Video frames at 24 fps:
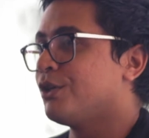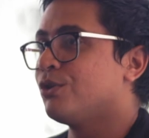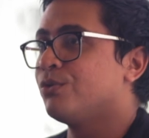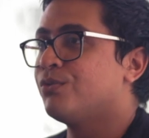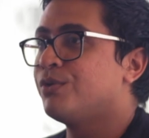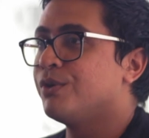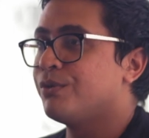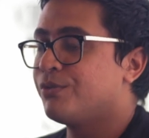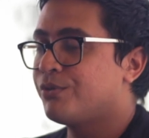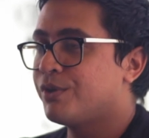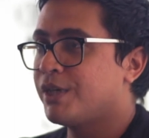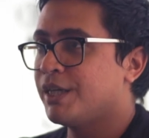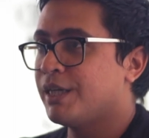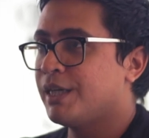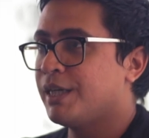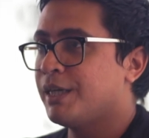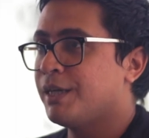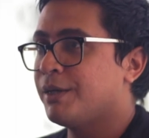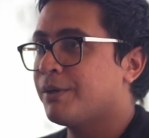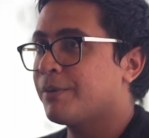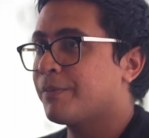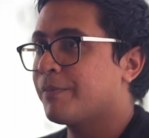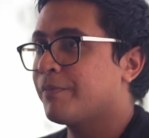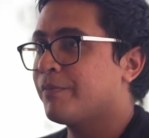to
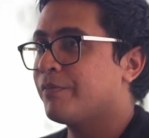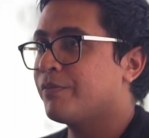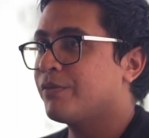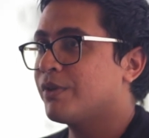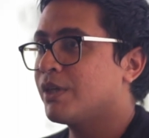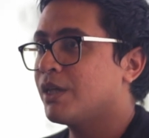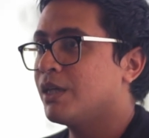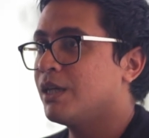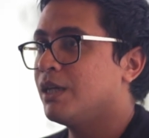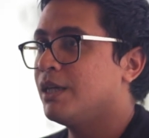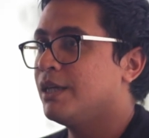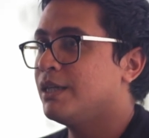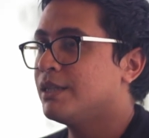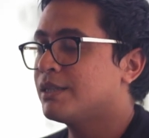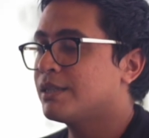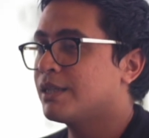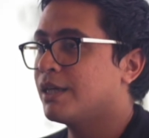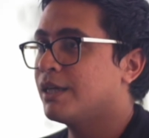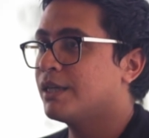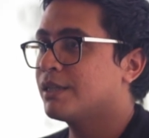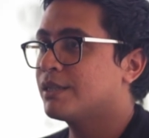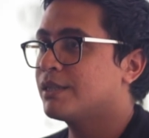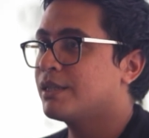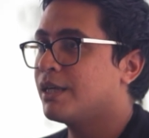50, he
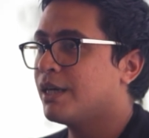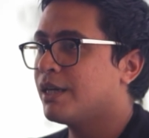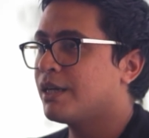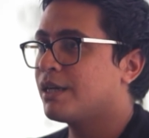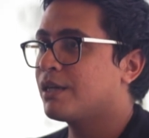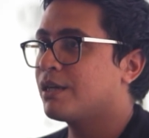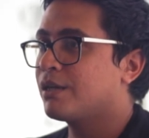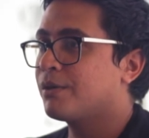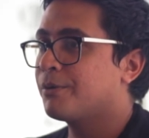says that